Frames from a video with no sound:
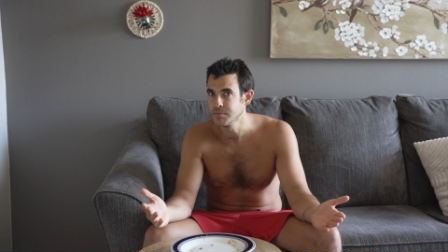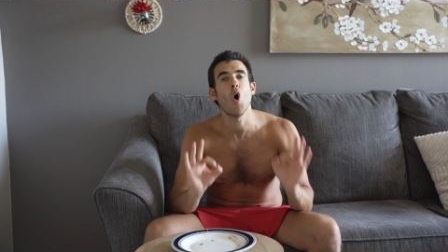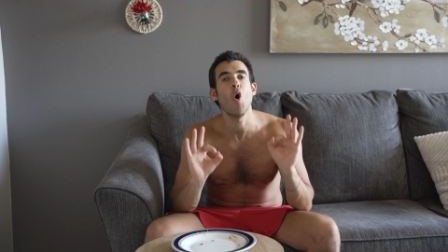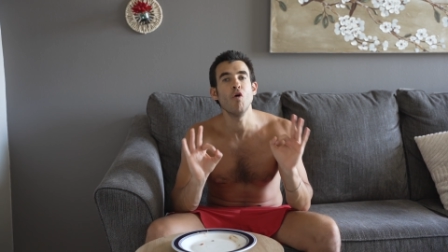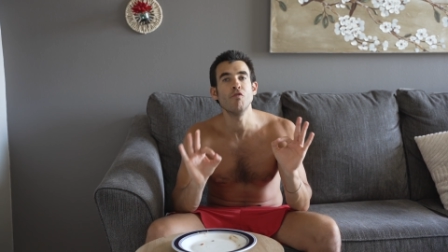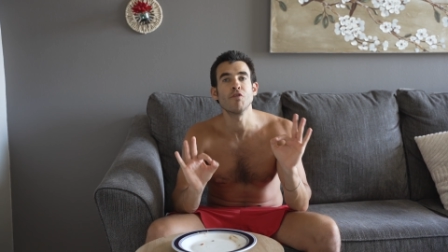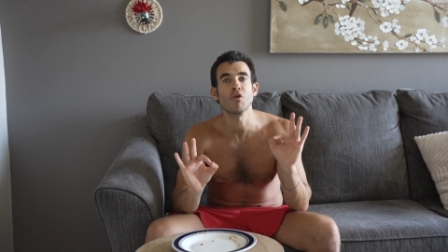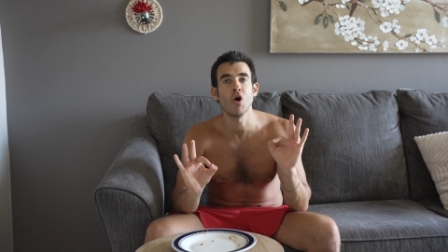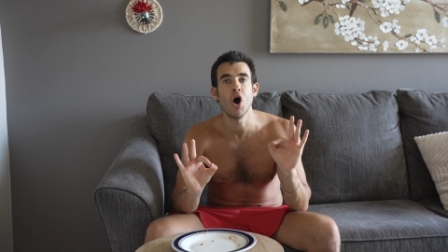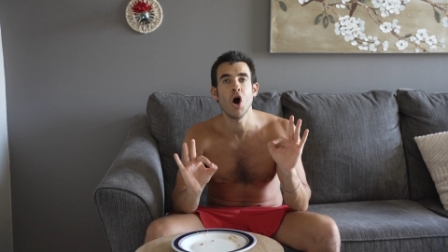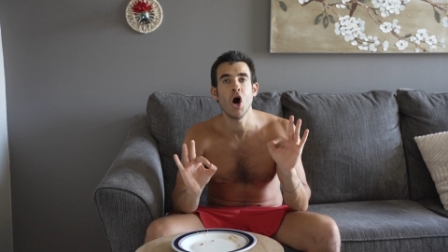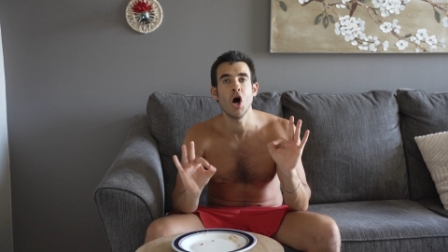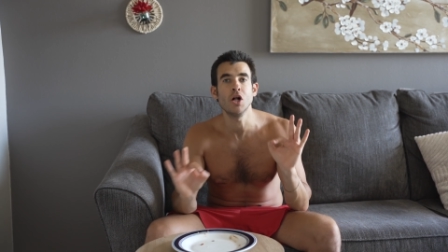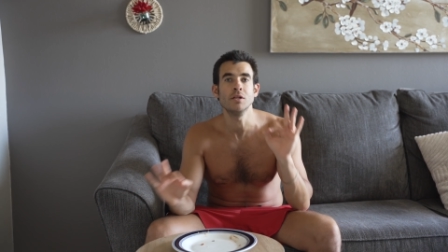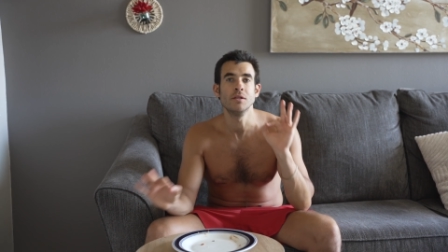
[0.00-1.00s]

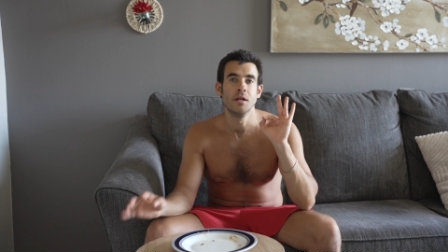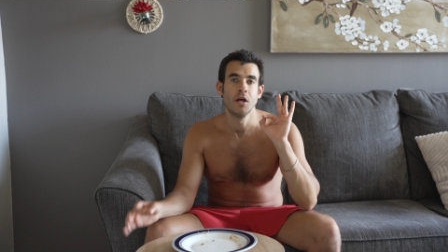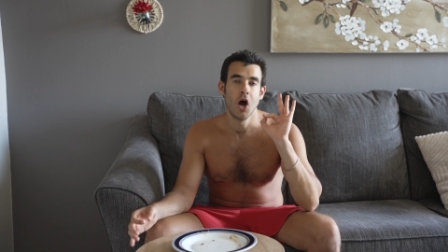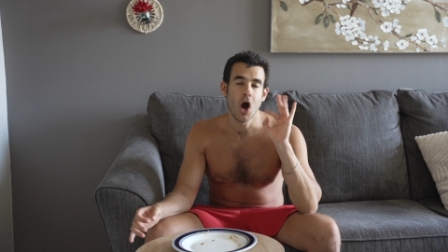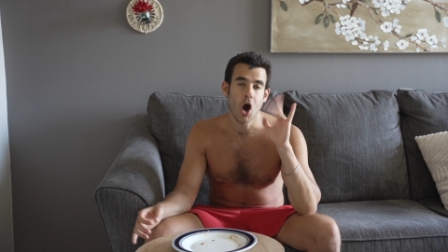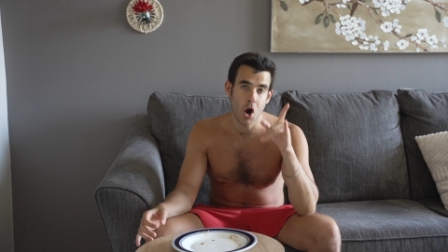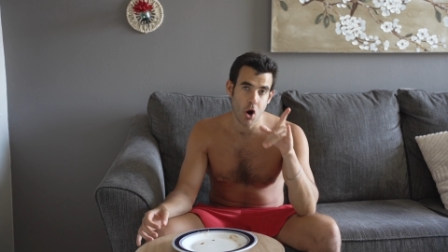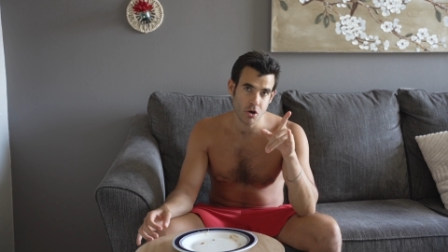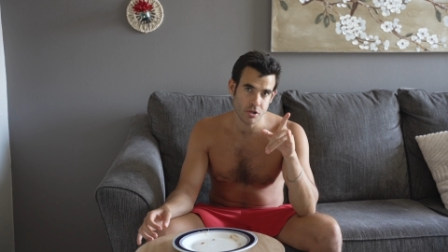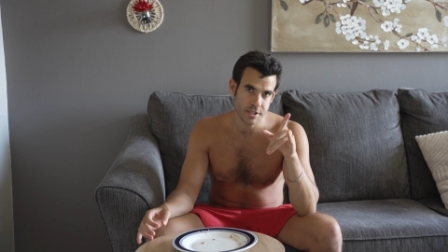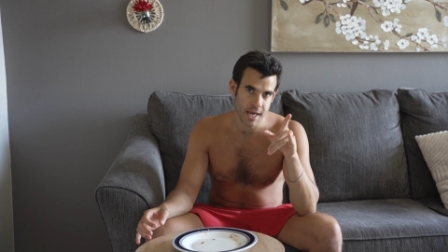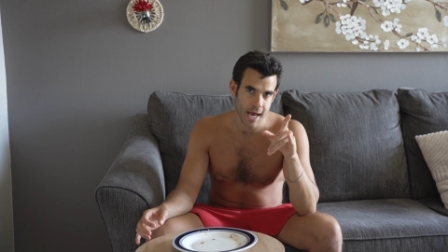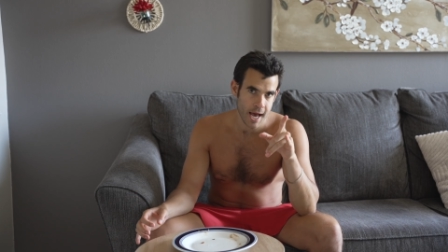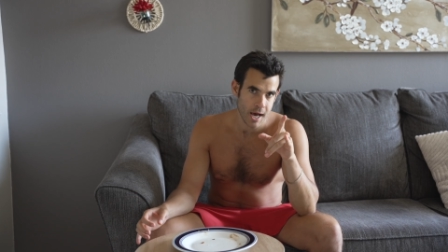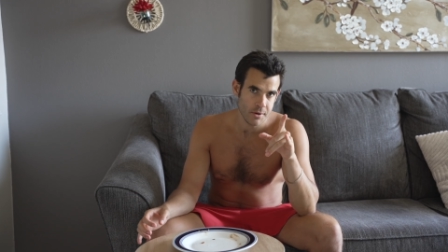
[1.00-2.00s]
Overall, Hart's
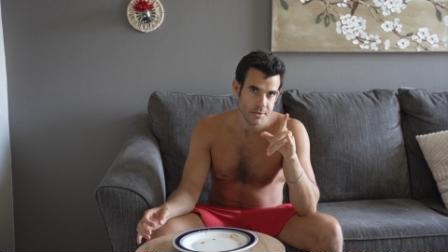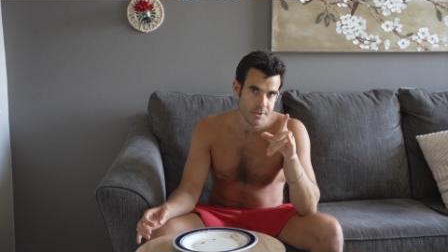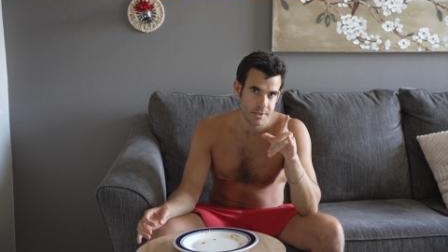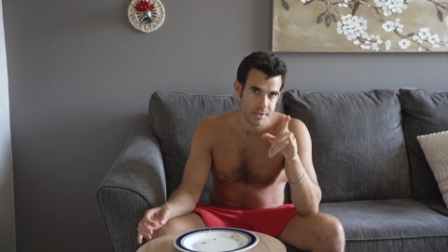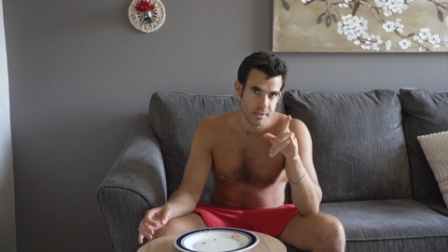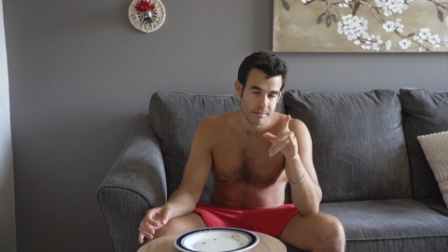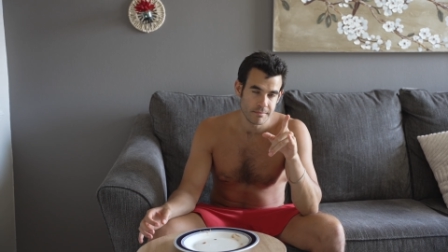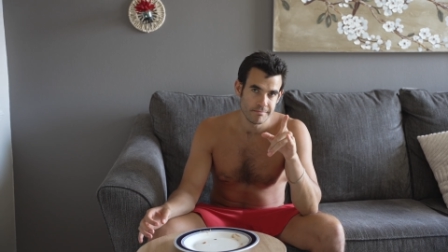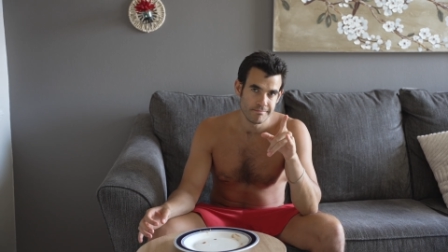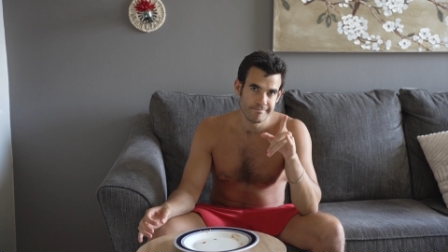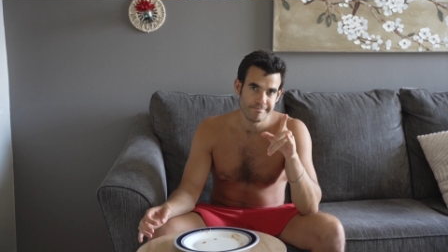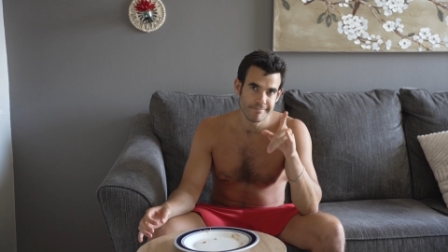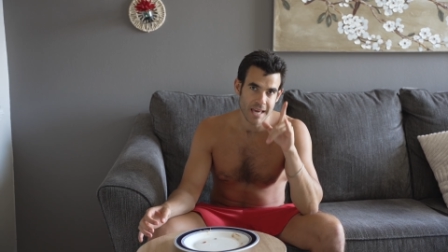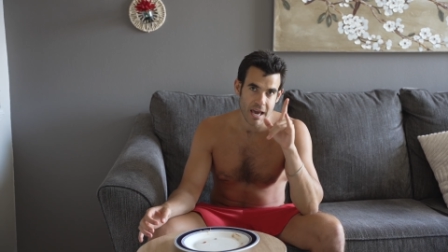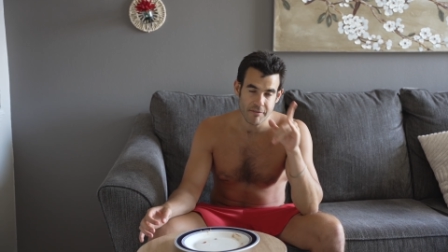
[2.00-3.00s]
House
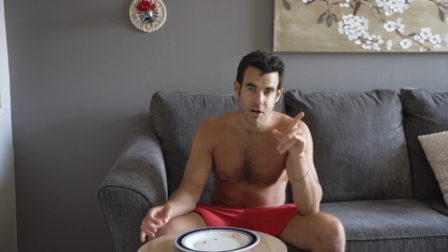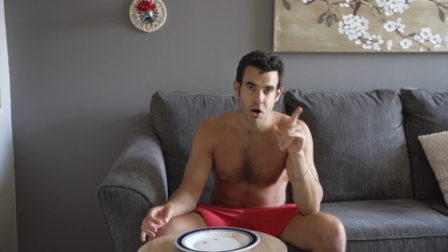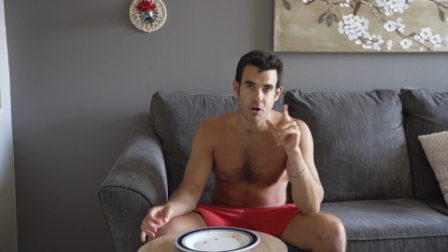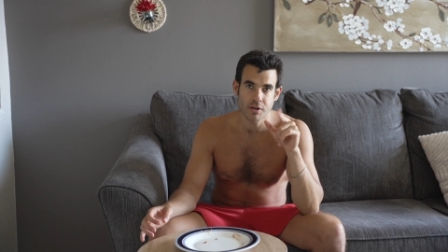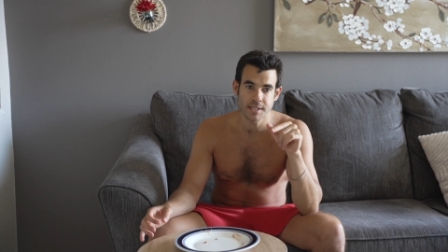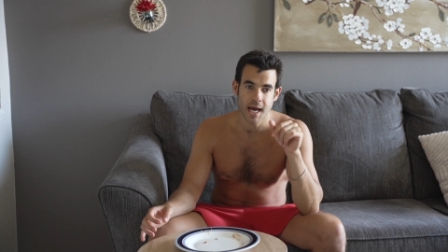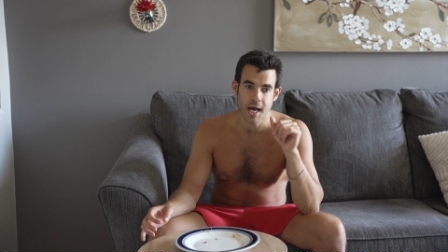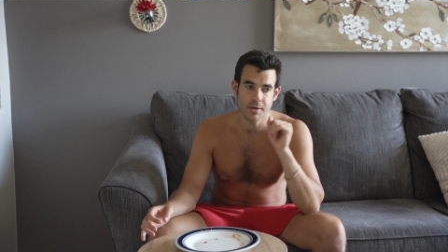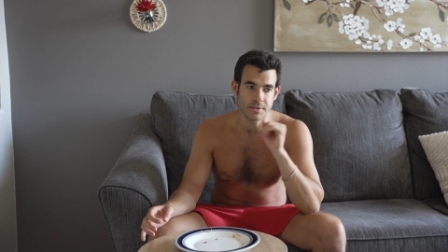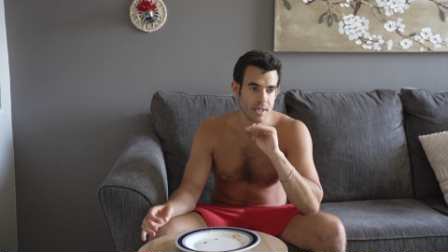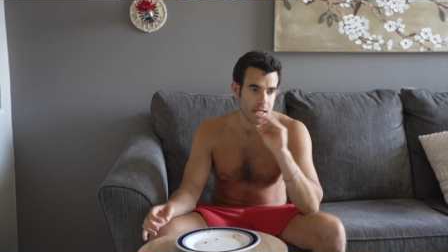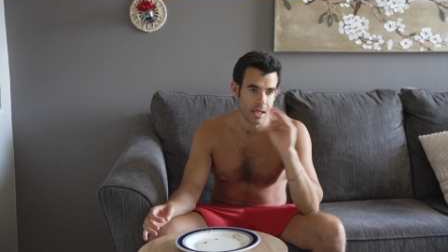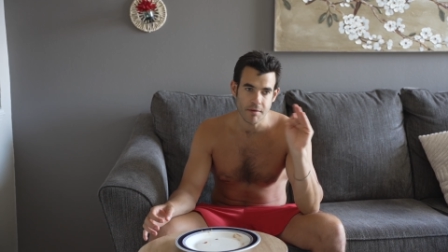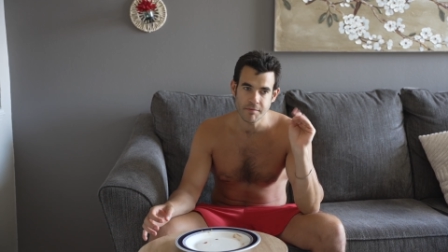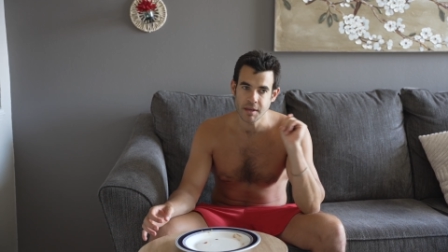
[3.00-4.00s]
Kevin Hart's house, I
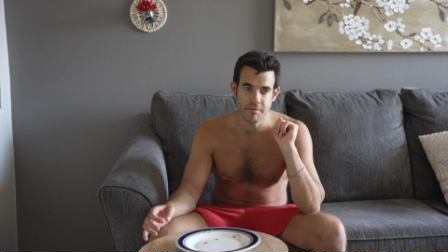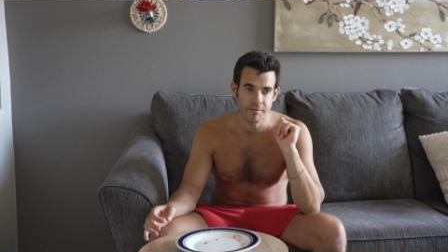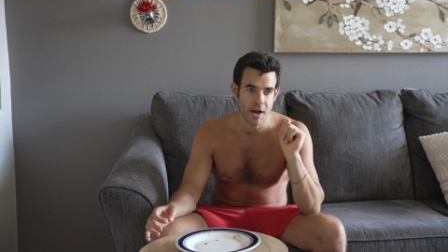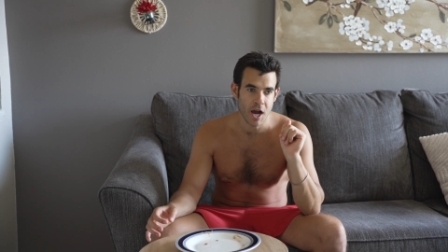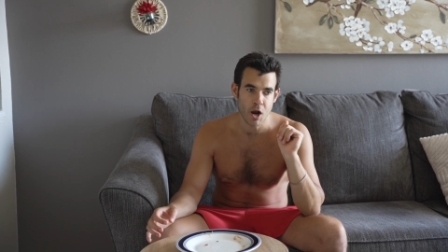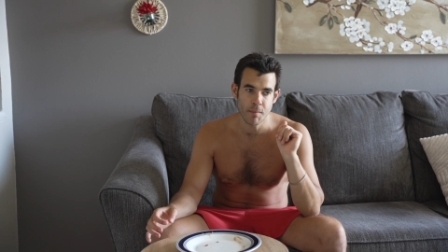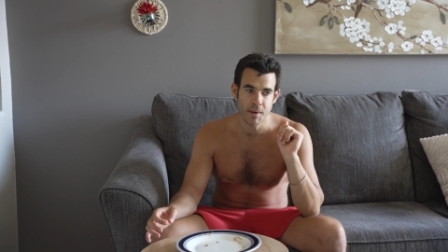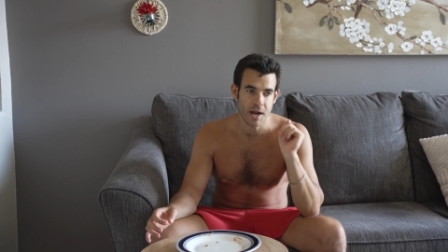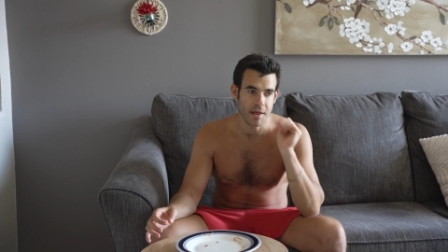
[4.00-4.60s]
love the environment.